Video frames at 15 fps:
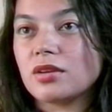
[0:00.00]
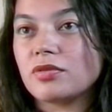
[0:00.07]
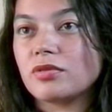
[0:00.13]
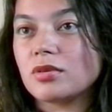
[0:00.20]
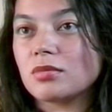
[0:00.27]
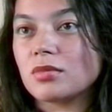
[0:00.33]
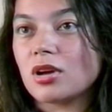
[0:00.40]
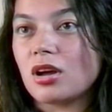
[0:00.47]

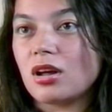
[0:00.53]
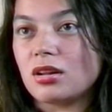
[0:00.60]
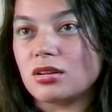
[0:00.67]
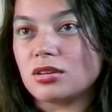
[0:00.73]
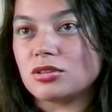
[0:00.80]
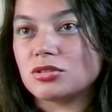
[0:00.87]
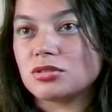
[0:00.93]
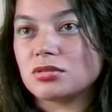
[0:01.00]
from
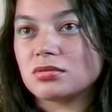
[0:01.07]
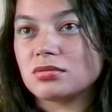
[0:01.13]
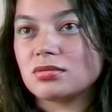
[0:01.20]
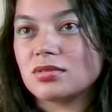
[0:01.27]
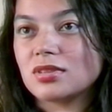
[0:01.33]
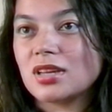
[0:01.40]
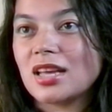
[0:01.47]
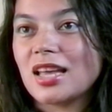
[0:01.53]
college.
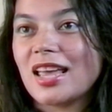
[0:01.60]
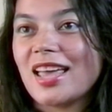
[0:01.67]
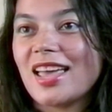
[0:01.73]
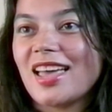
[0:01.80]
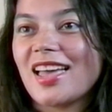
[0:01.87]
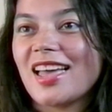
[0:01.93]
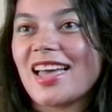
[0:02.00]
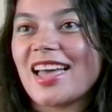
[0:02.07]

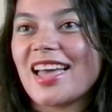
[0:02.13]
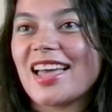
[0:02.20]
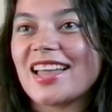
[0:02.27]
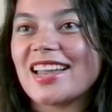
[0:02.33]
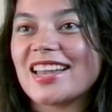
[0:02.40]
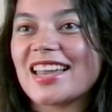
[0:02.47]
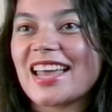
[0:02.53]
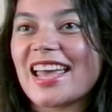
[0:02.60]

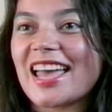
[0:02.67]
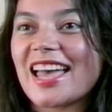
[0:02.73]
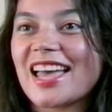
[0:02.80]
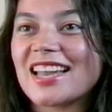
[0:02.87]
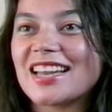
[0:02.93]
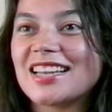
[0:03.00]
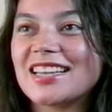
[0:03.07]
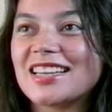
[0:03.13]
And I
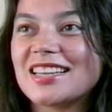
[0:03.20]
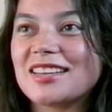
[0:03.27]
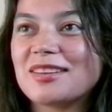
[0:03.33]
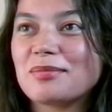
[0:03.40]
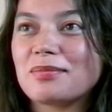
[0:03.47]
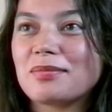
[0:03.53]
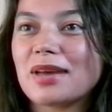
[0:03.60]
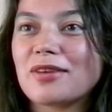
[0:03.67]
had
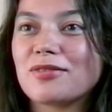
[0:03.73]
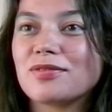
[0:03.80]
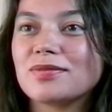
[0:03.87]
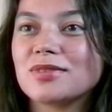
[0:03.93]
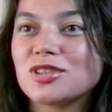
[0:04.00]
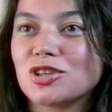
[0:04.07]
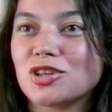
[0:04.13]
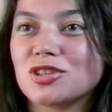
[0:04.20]
my
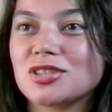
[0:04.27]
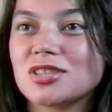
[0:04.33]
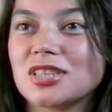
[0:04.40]
daughter,